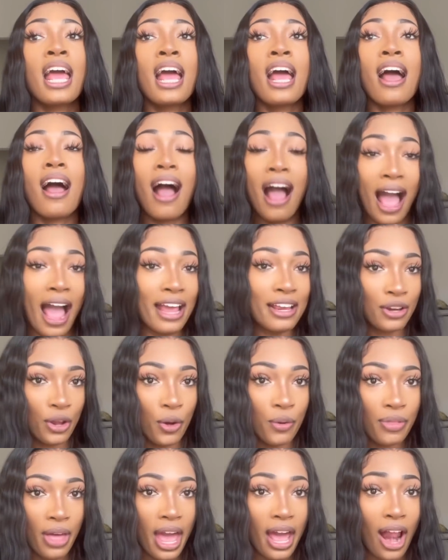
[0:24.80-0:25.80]
I
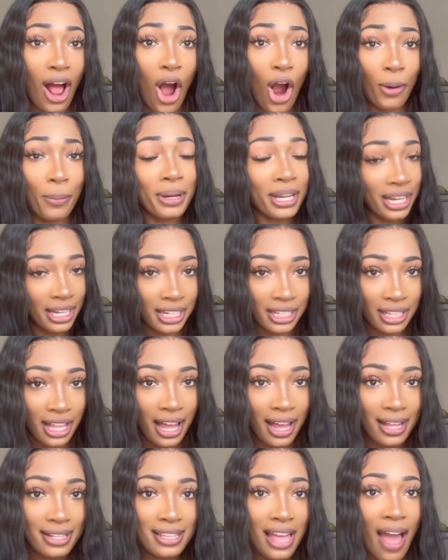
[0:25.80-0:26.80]
know that our bikini
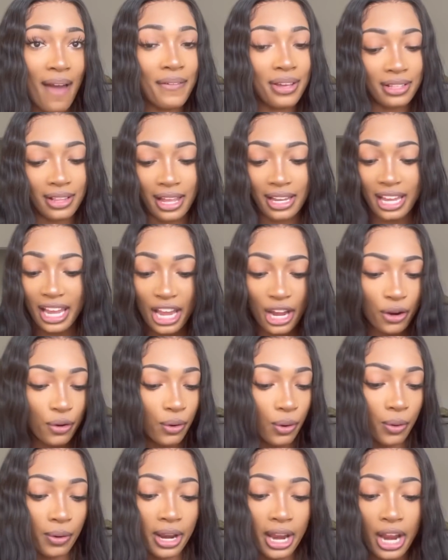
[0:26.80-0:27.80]
lines having like
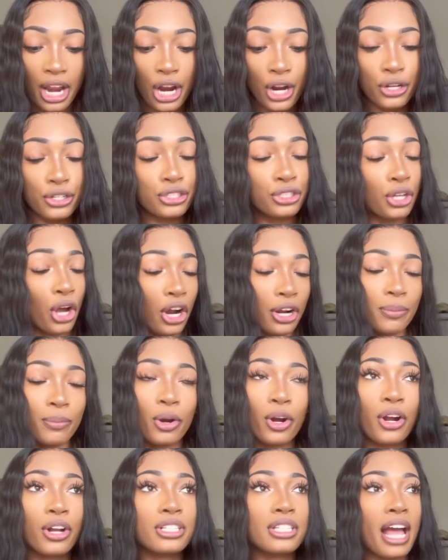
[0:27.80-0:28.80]
ingrown hairs, dark
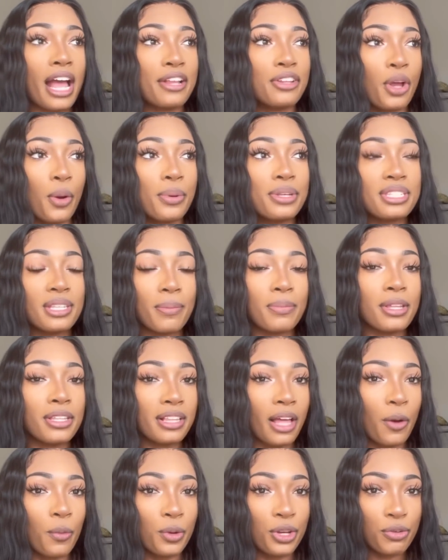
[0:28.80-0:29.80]
marks, I know it's something
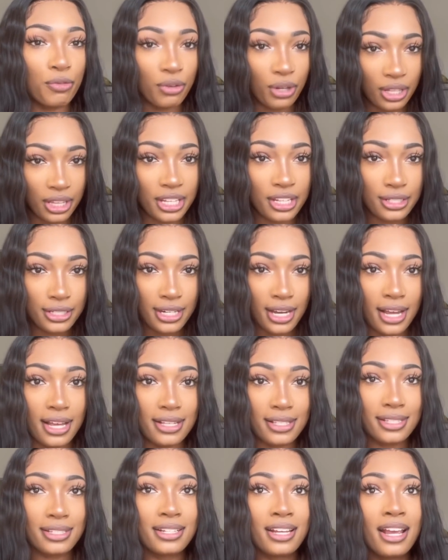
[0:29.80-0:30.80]
that we really
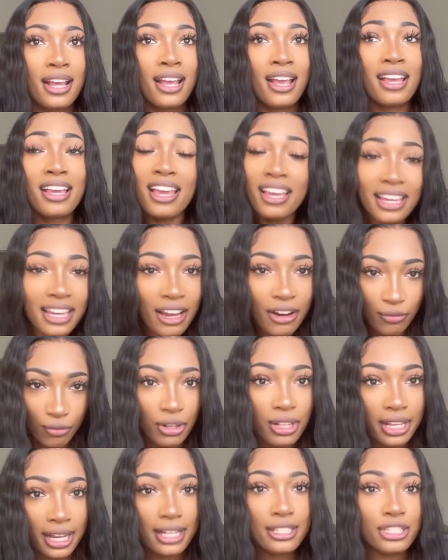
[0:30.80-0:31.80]
just can get
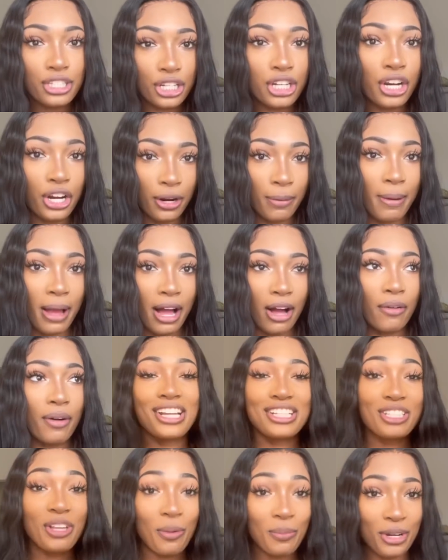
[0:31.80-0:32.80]
really insecure about.
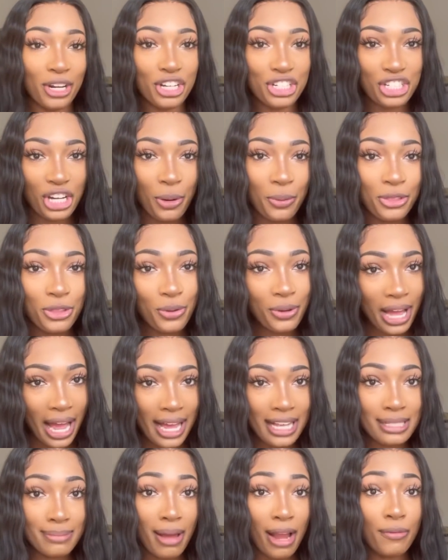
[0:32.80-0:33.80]
So I'm going to share with you
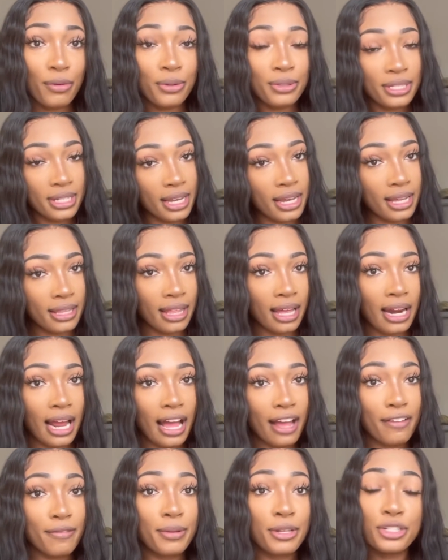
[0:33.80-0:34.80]
guys my routine that
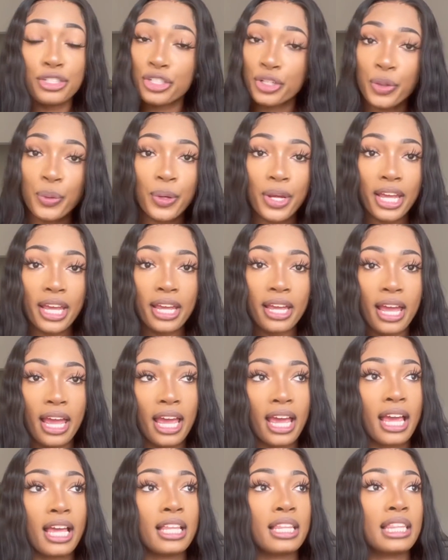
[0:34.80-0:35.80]
I've been doing
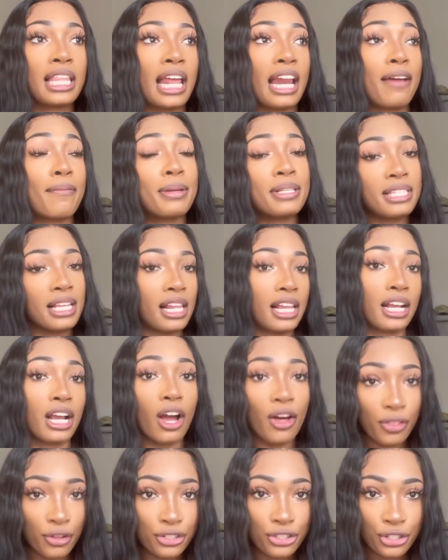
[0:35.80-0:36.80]
and that I've been telling
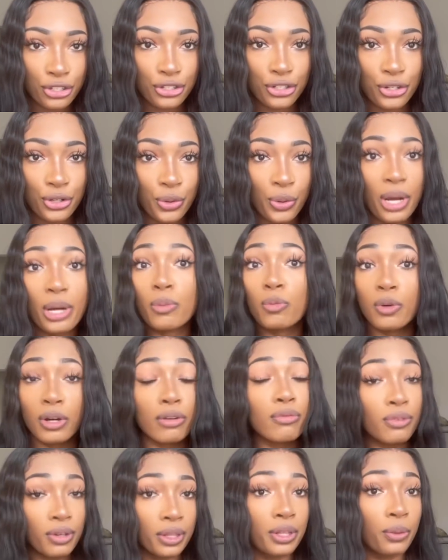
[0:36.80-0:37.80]
others to do and
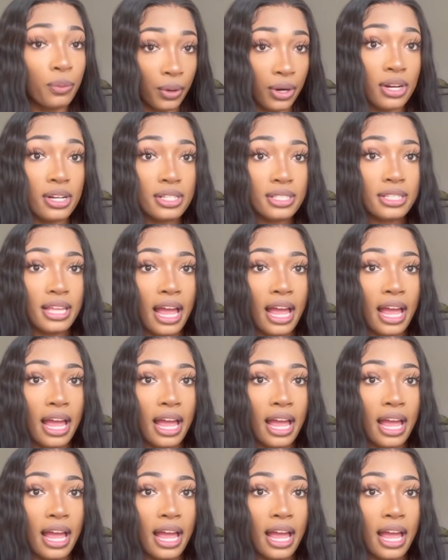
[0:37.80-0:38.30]
what really works.